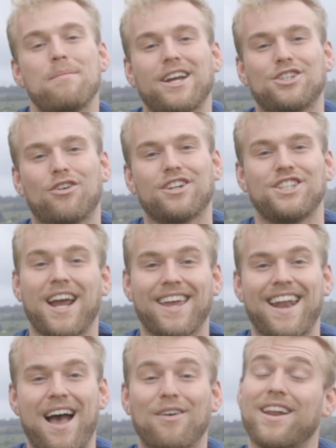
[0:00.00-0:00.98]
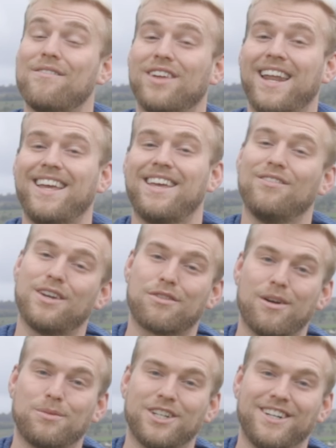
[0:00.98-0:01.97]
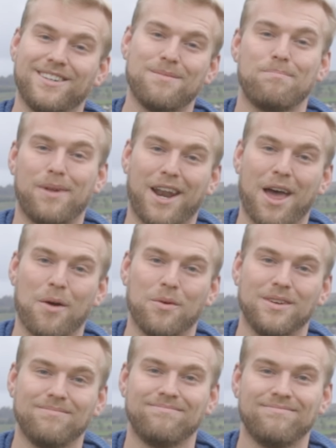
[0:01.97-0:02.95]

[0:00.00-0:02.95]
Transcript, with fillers: Make sure to check it out in the link in the description below.